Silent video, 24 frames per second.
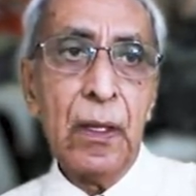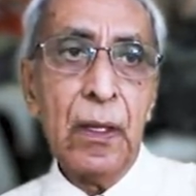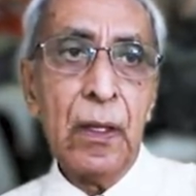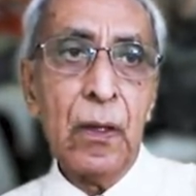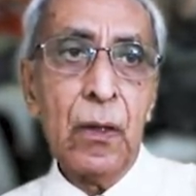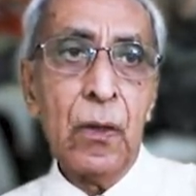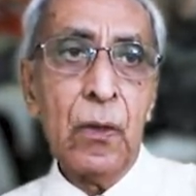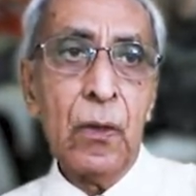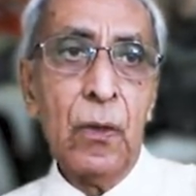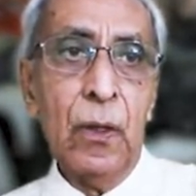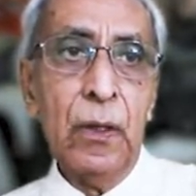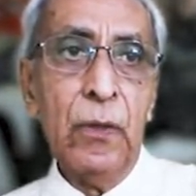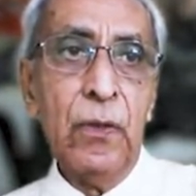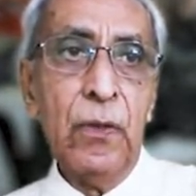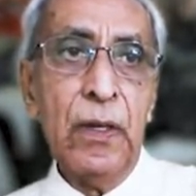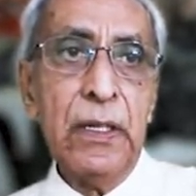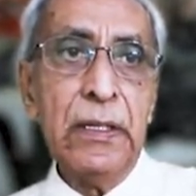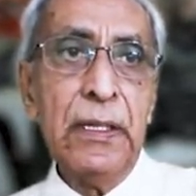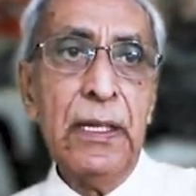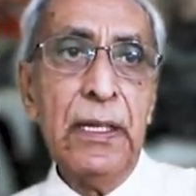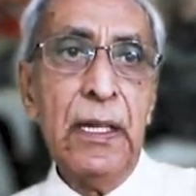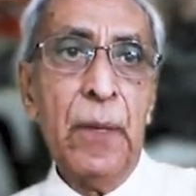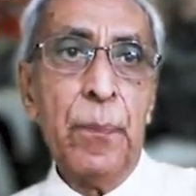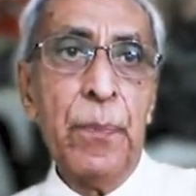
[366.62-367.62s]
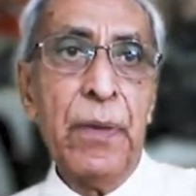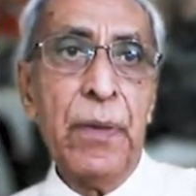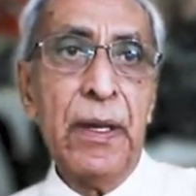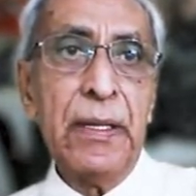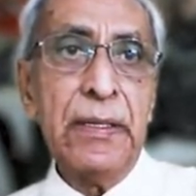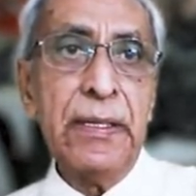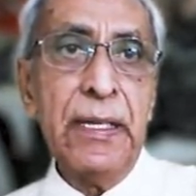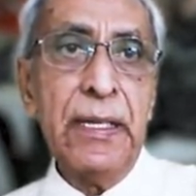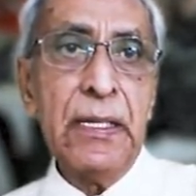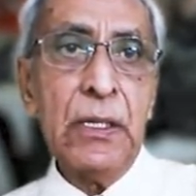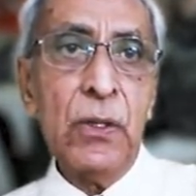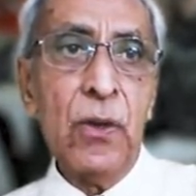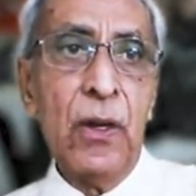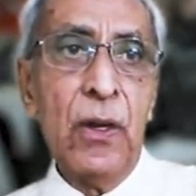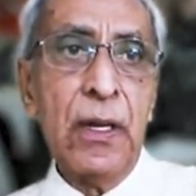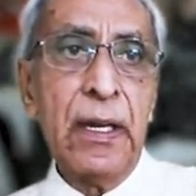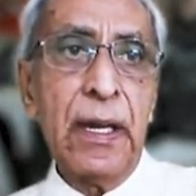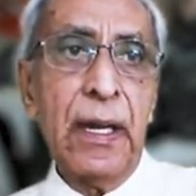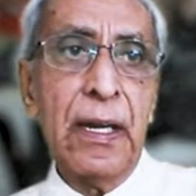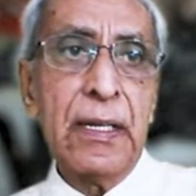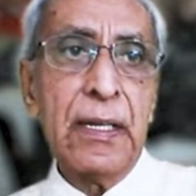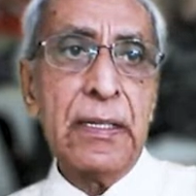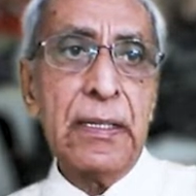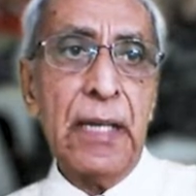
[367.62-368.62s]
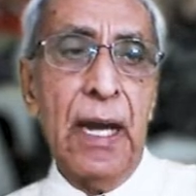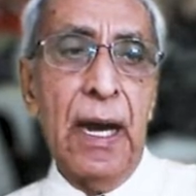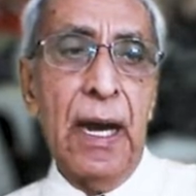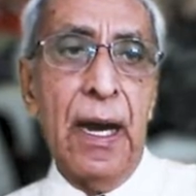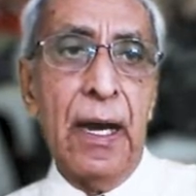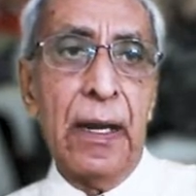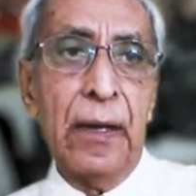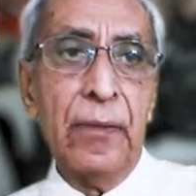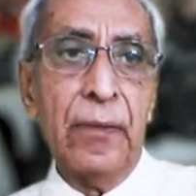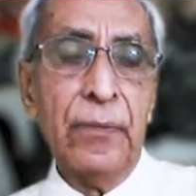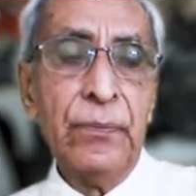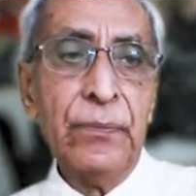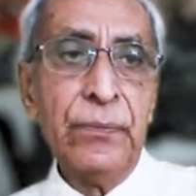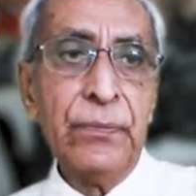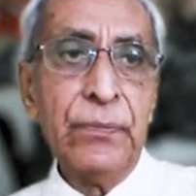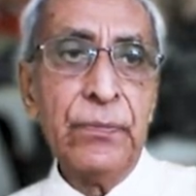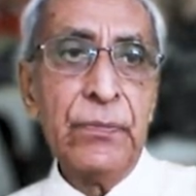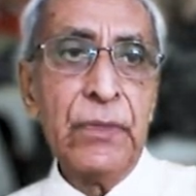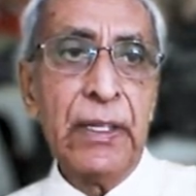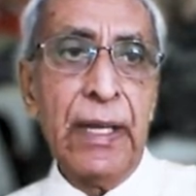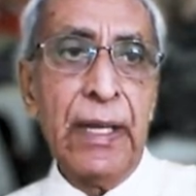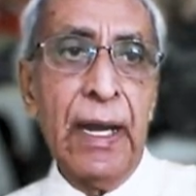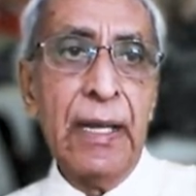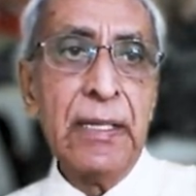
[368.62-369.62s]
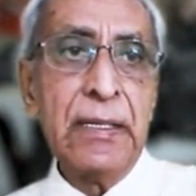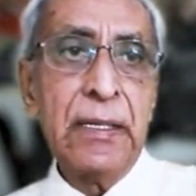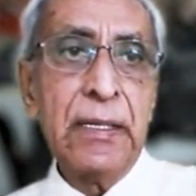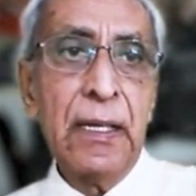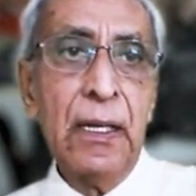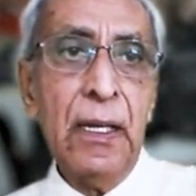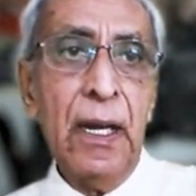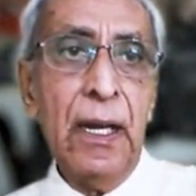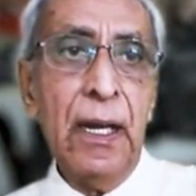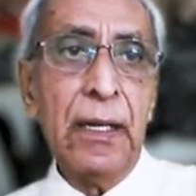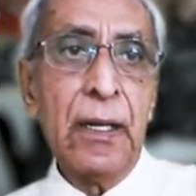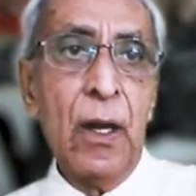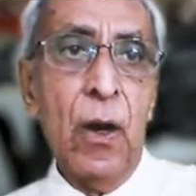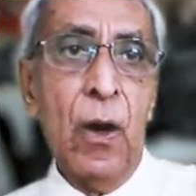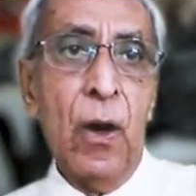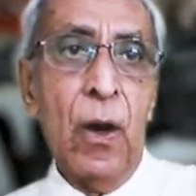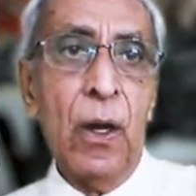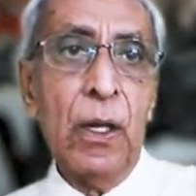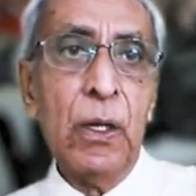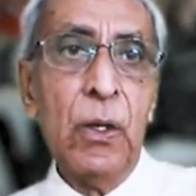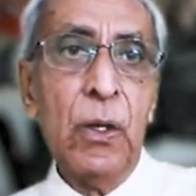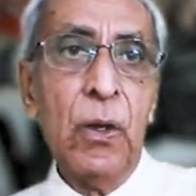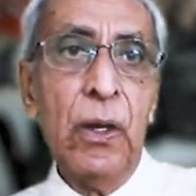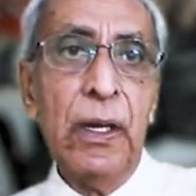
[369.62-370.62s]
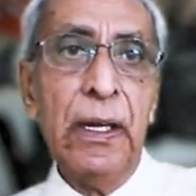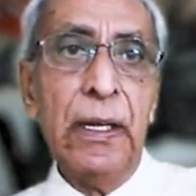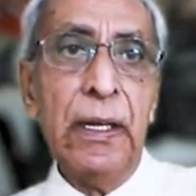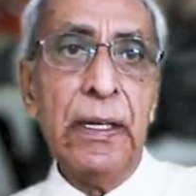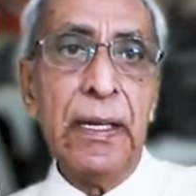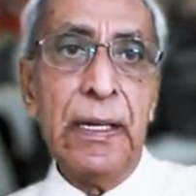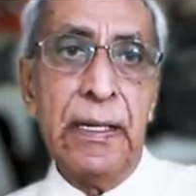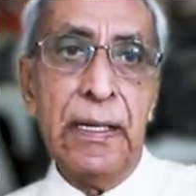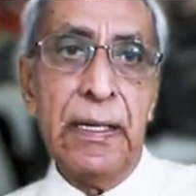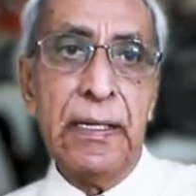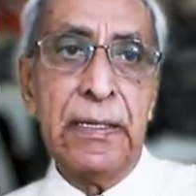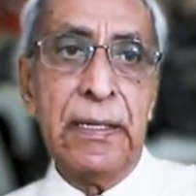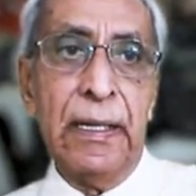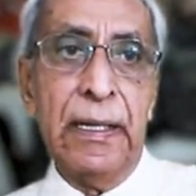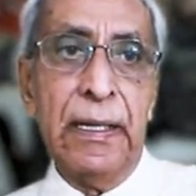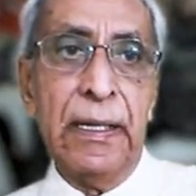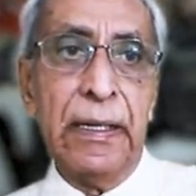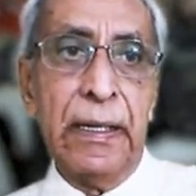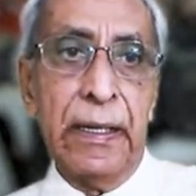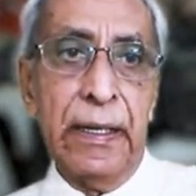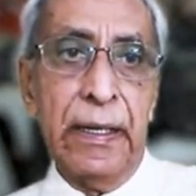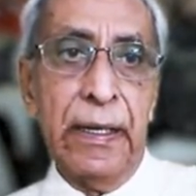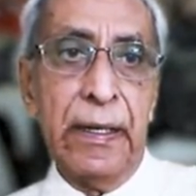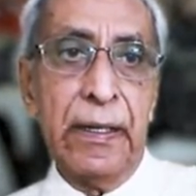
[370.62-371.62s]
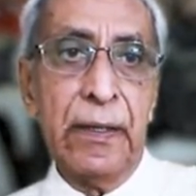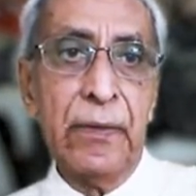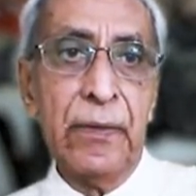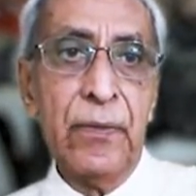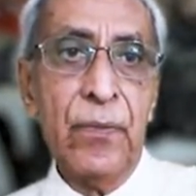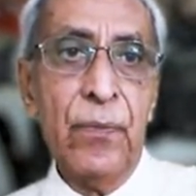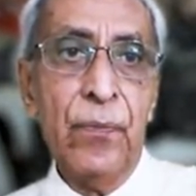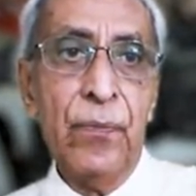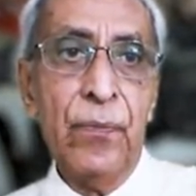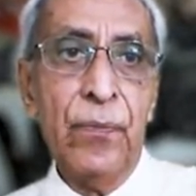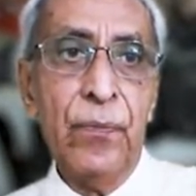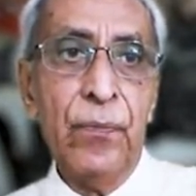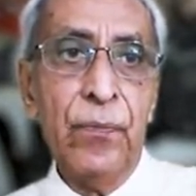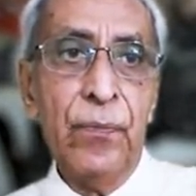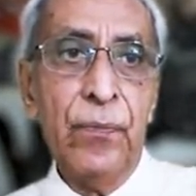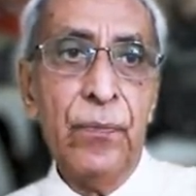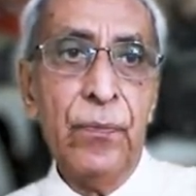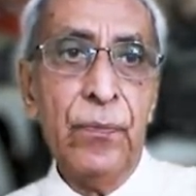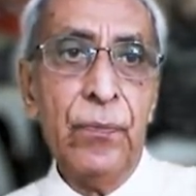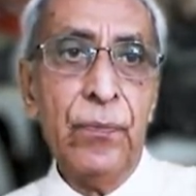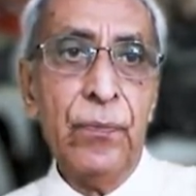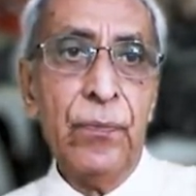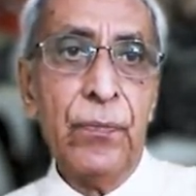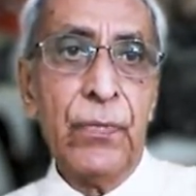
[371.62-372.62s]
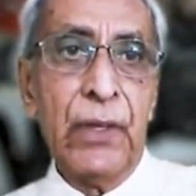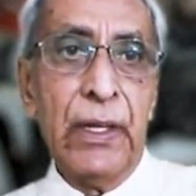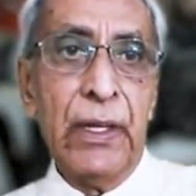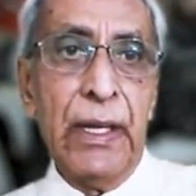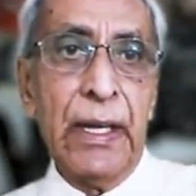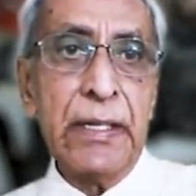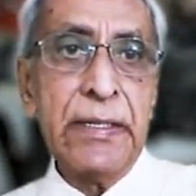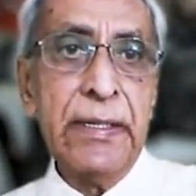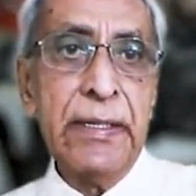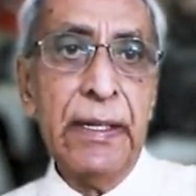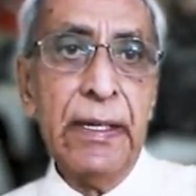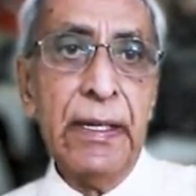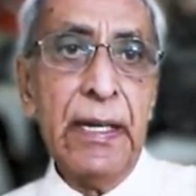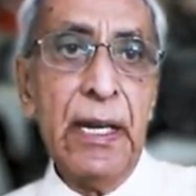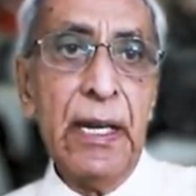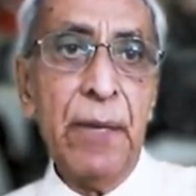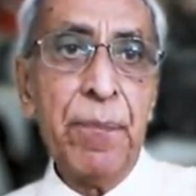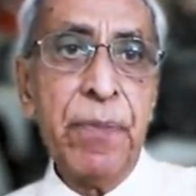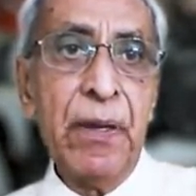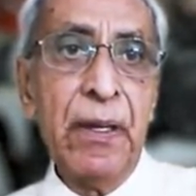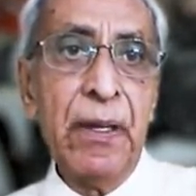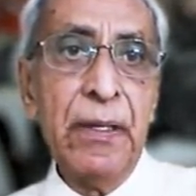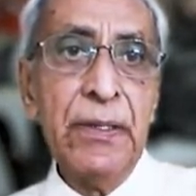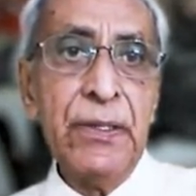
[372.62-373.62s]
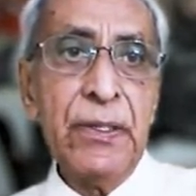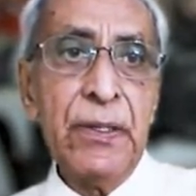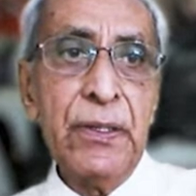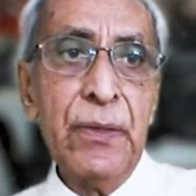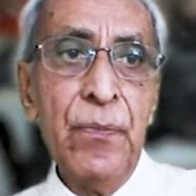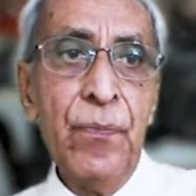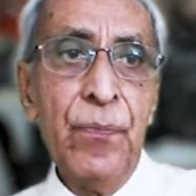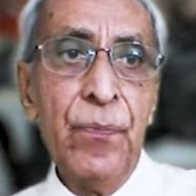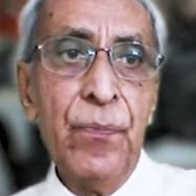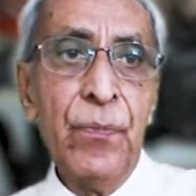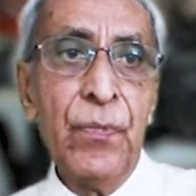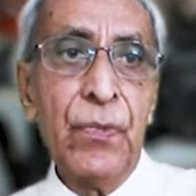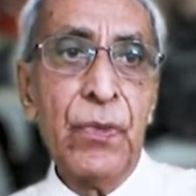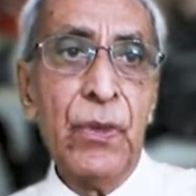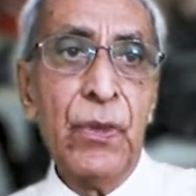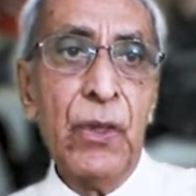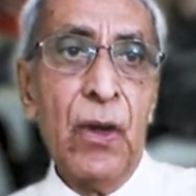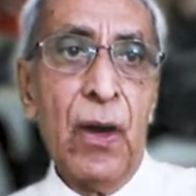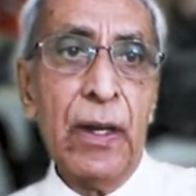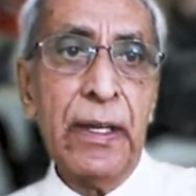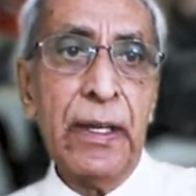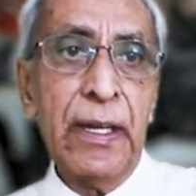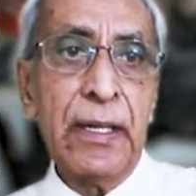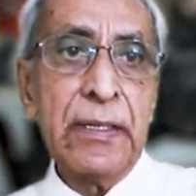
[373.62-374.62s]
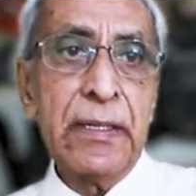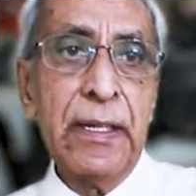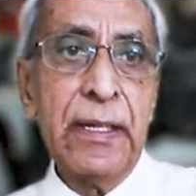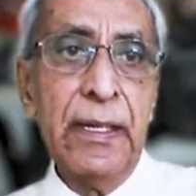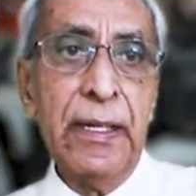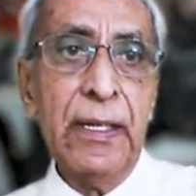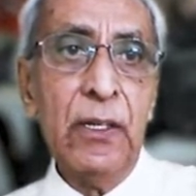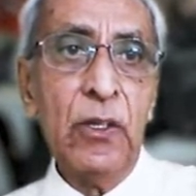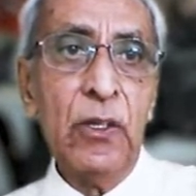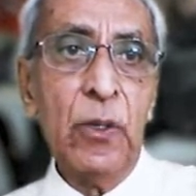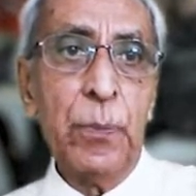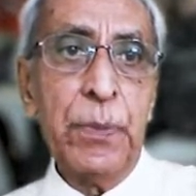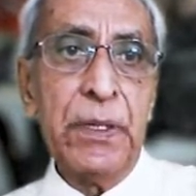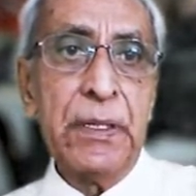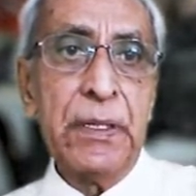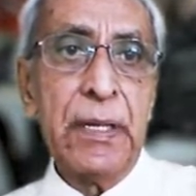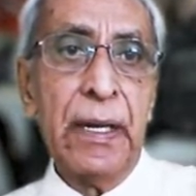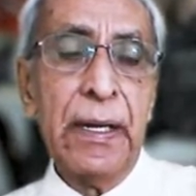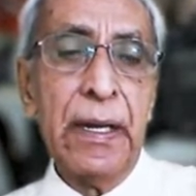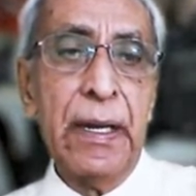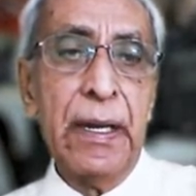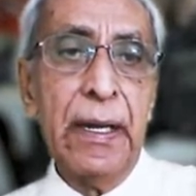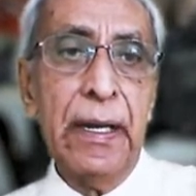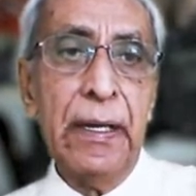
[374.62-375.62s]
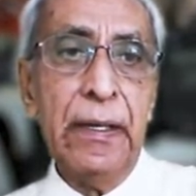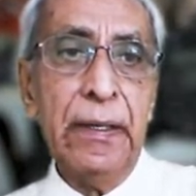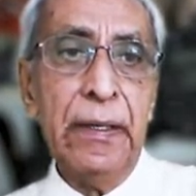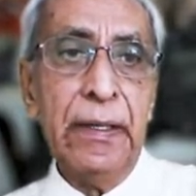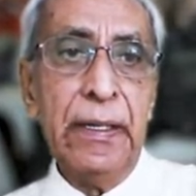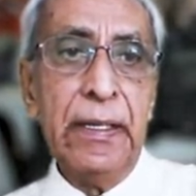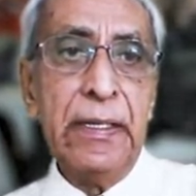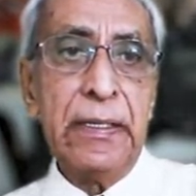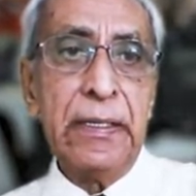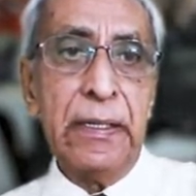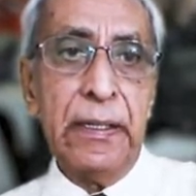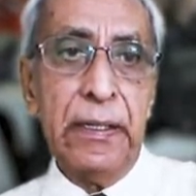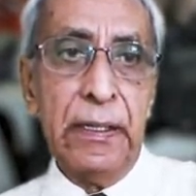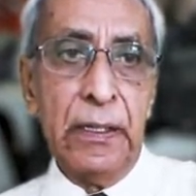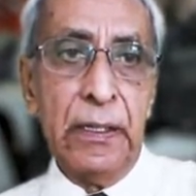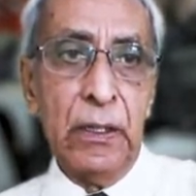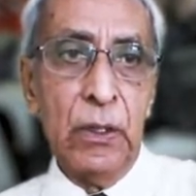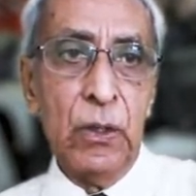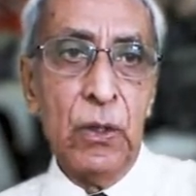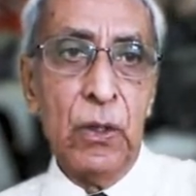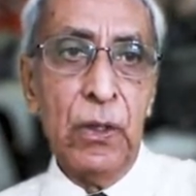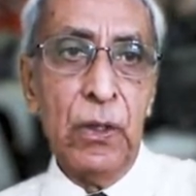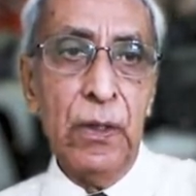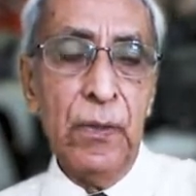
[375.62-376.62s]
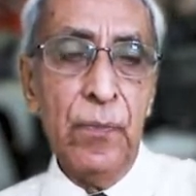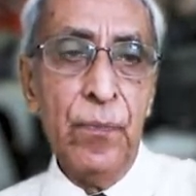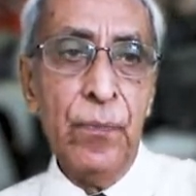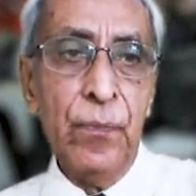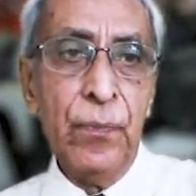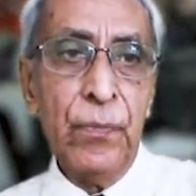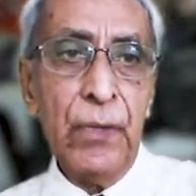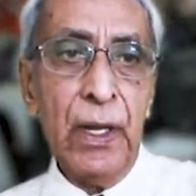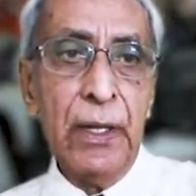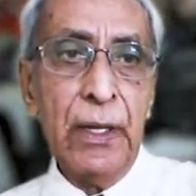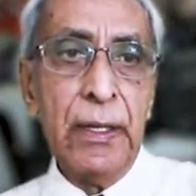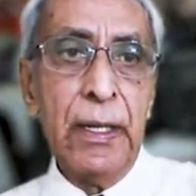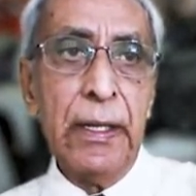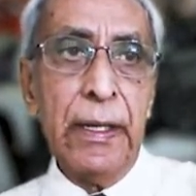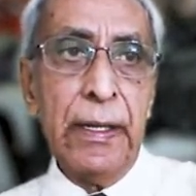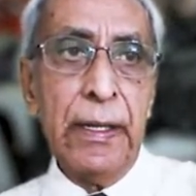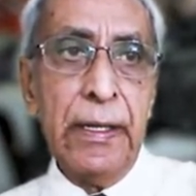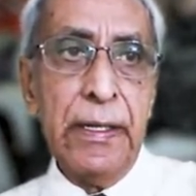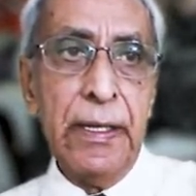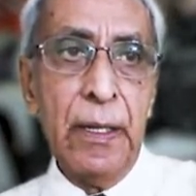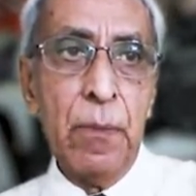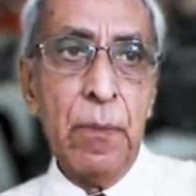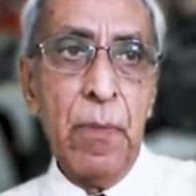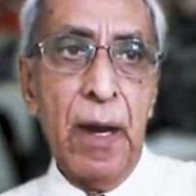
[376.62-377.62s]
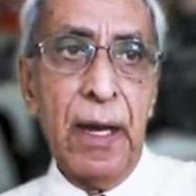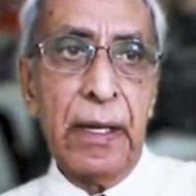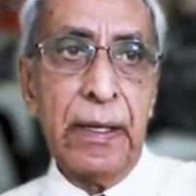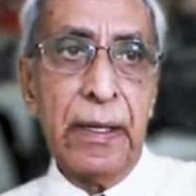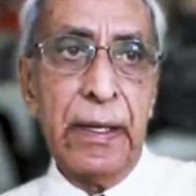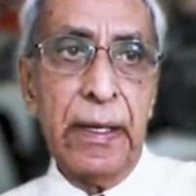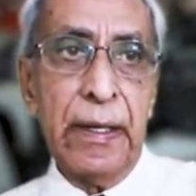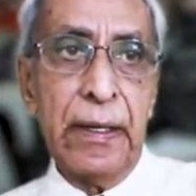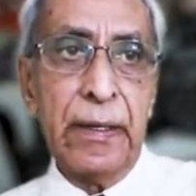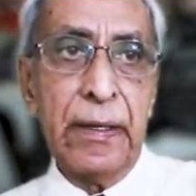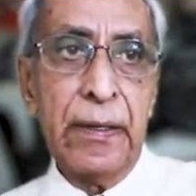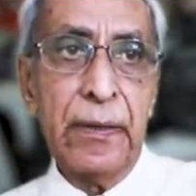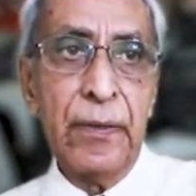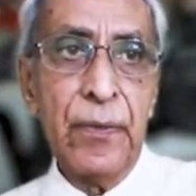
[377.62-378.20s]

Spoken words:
Conversely, the purchase contracts are cancelled at an ongoing TT selling rate. The exchange difference not exceeding rupees 100 is ignored in an Indian market.